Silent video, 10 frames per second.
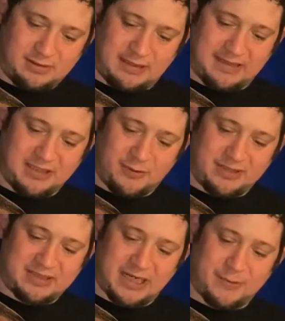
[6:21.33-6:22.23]
As I
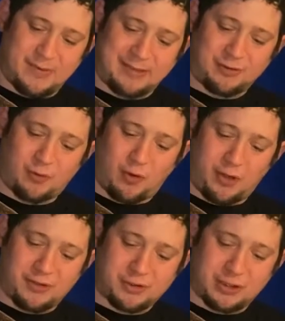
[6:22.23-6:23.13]
always say, we went through
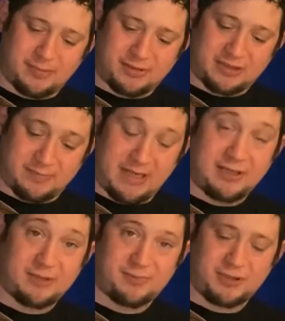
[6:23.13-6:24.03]
all the trouble to
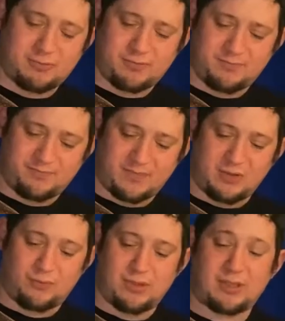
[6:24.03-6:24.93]
make the brew.
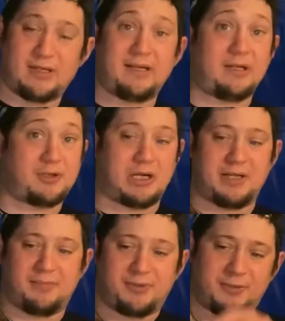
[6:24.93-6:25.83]
We're going to need to try
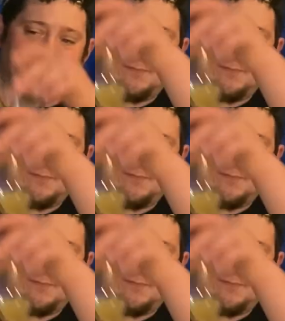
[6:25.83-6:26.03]
the brew.